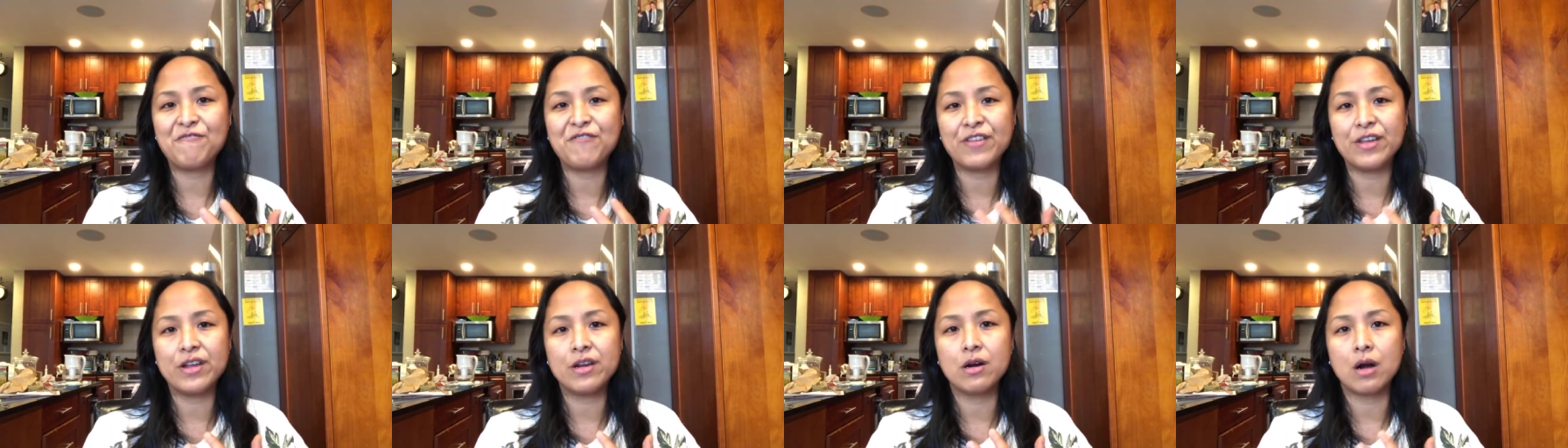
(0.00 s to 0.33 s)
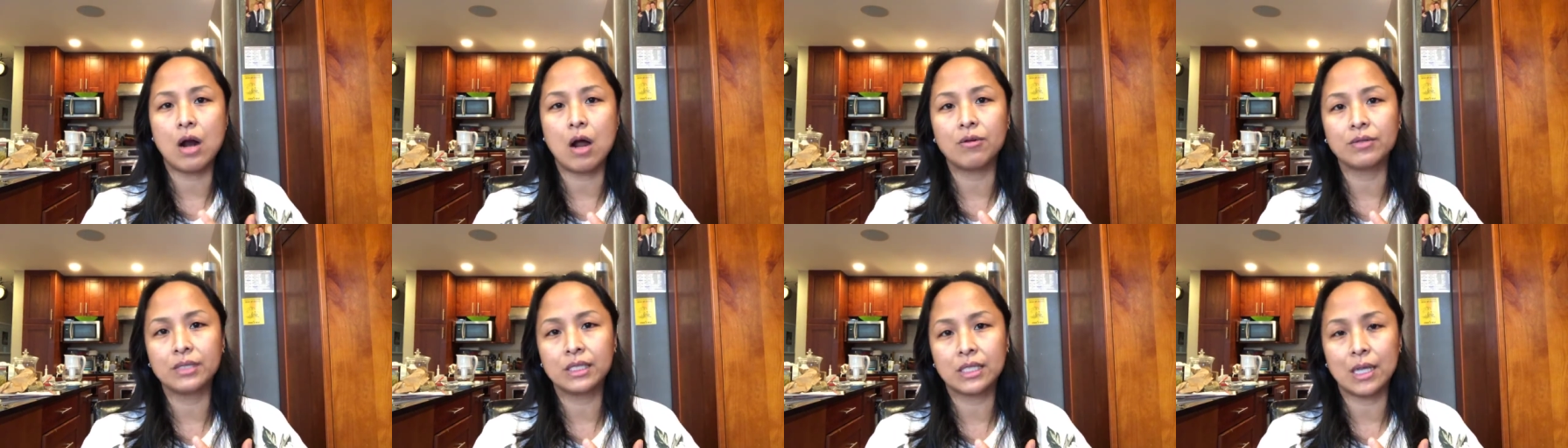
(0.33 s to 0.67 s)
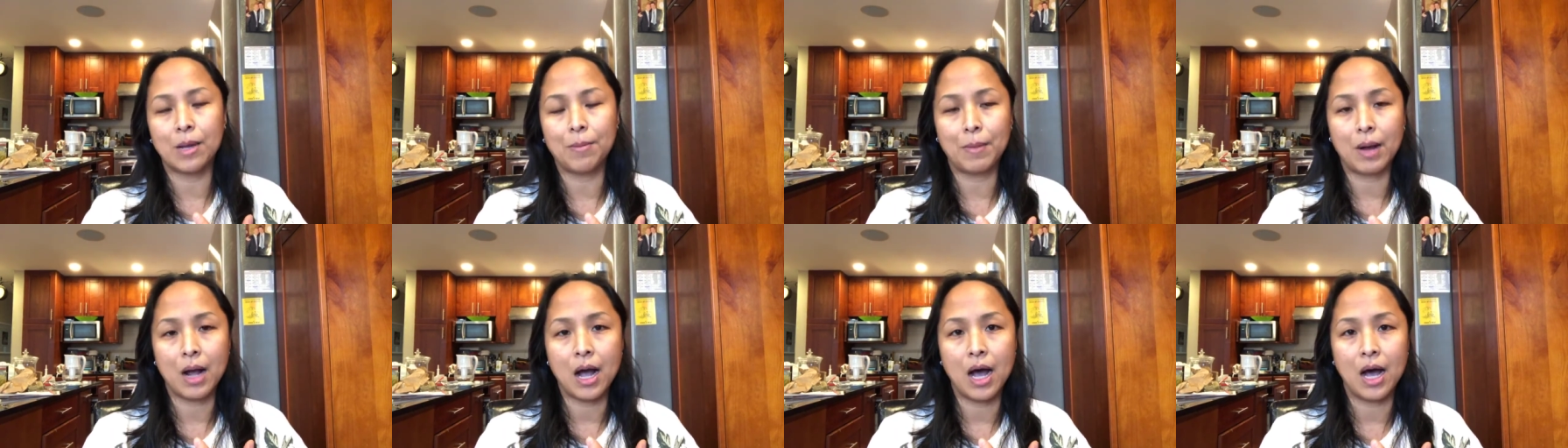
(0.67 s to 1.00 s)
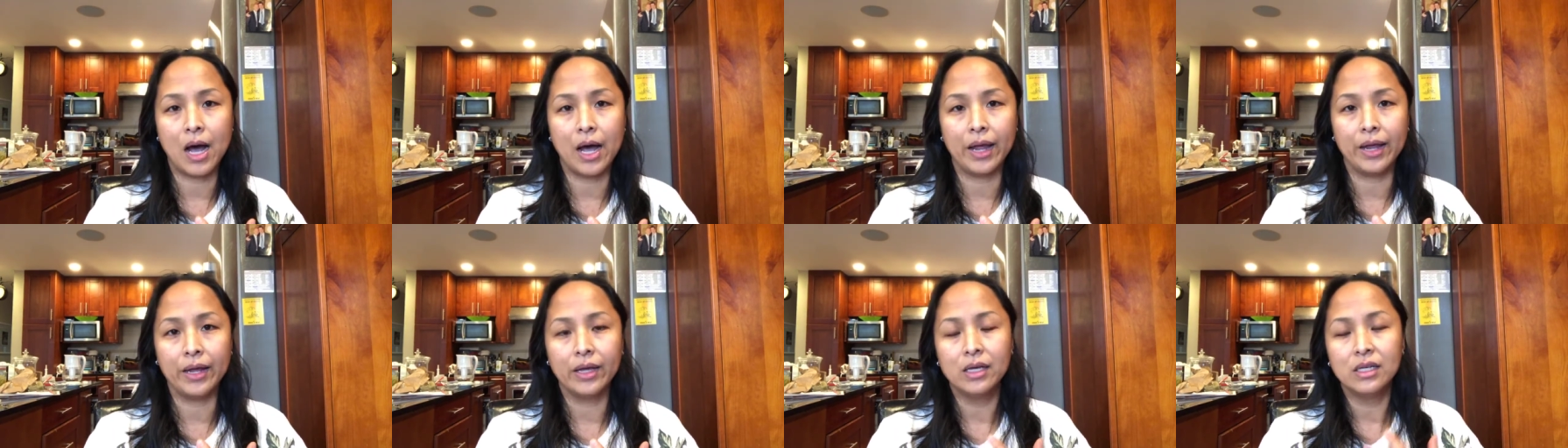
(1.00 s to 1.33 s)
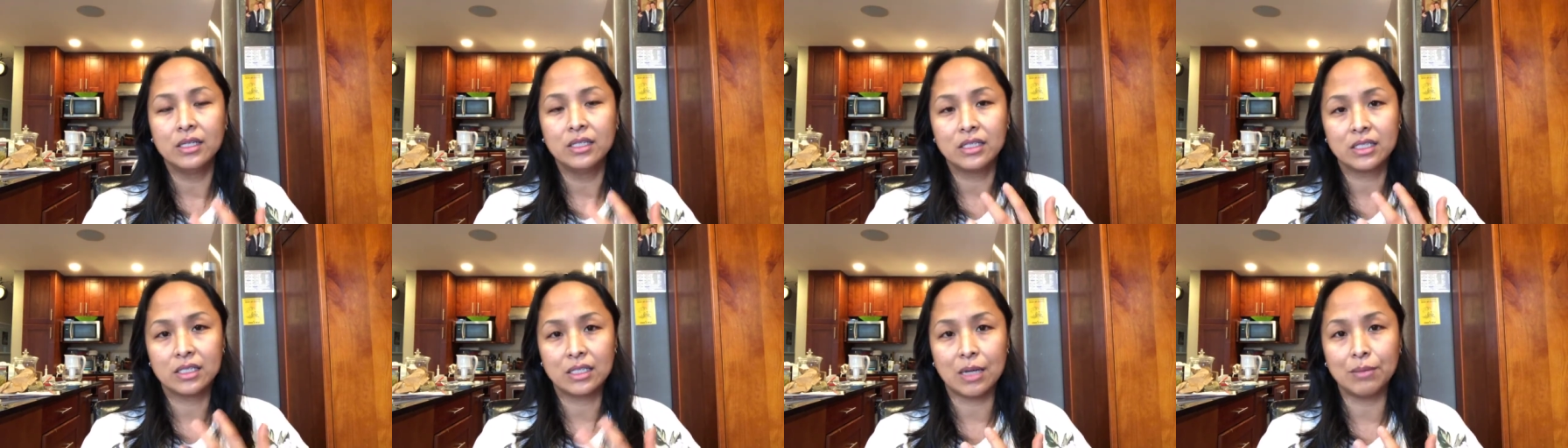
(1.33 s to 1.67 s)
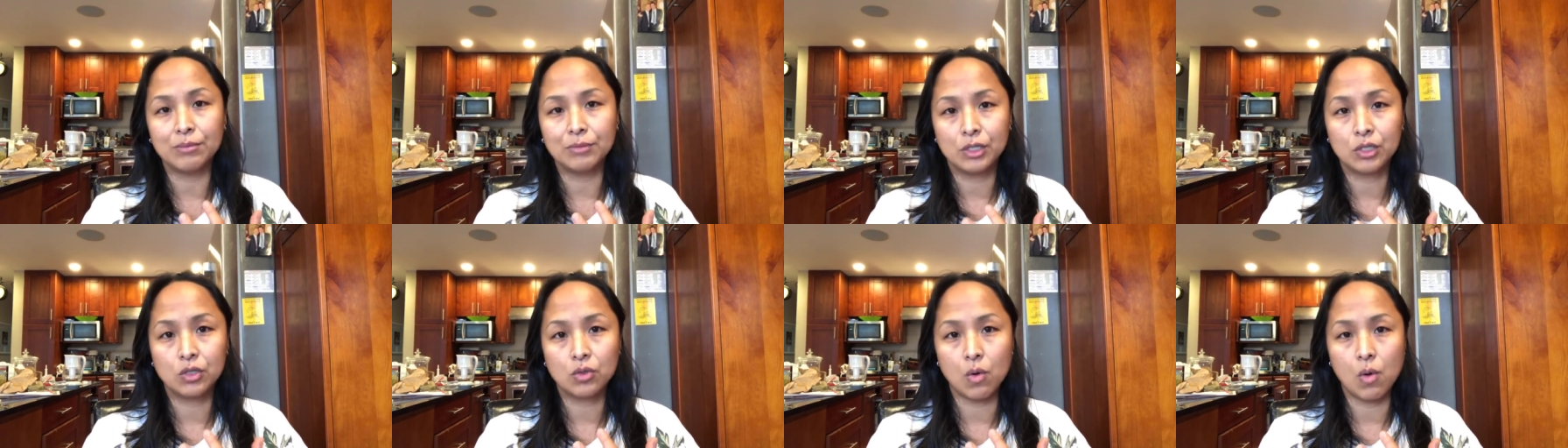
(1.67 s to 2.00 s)
fear of some kind,
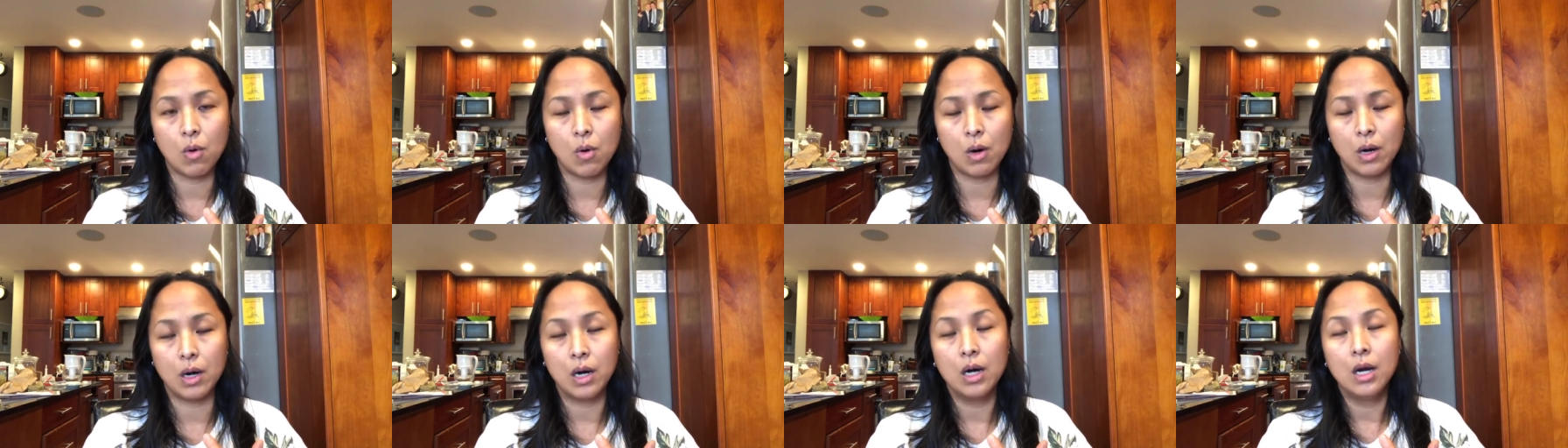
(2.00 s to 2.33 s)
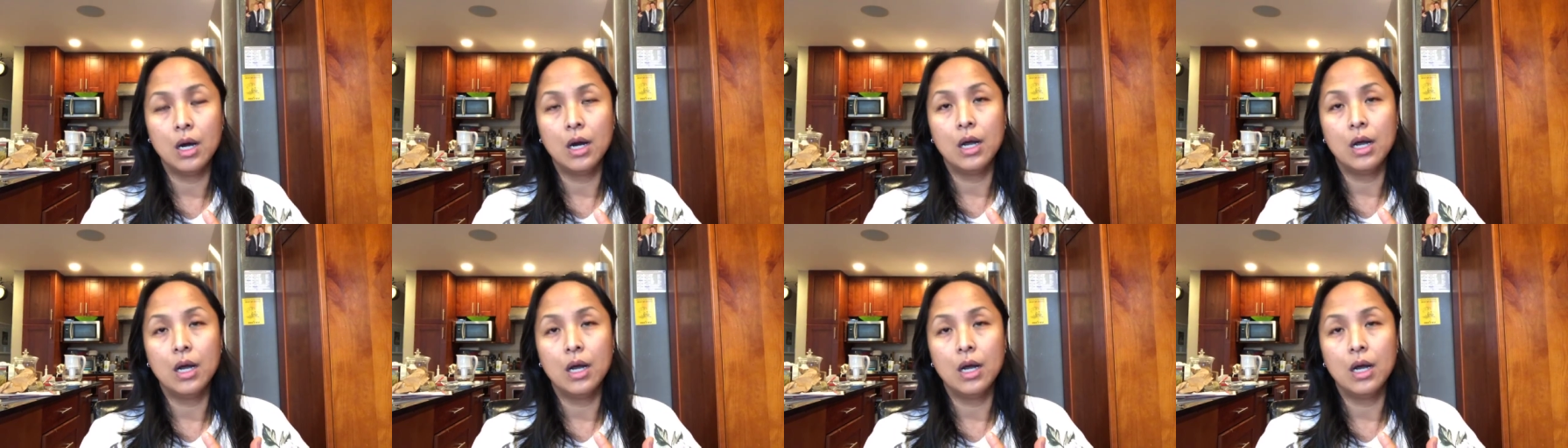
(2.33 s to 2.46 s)
some sort,